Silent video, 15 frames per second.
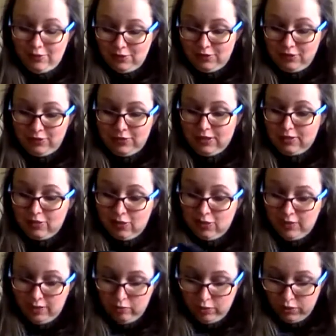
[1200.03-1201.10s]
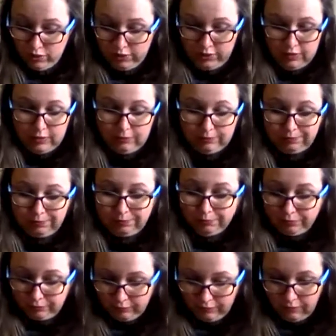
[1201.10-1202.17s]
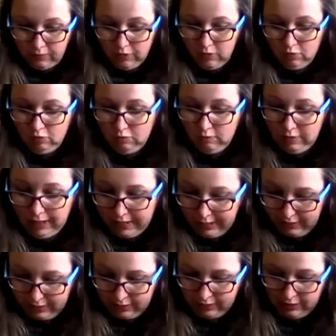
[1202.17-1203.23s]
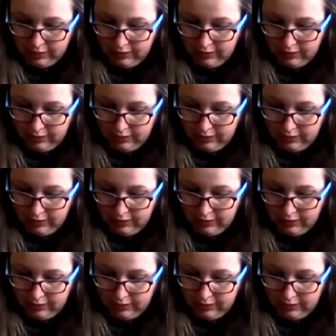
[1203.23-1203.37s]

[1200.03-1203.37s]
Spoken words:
so that's always a bonus. Right,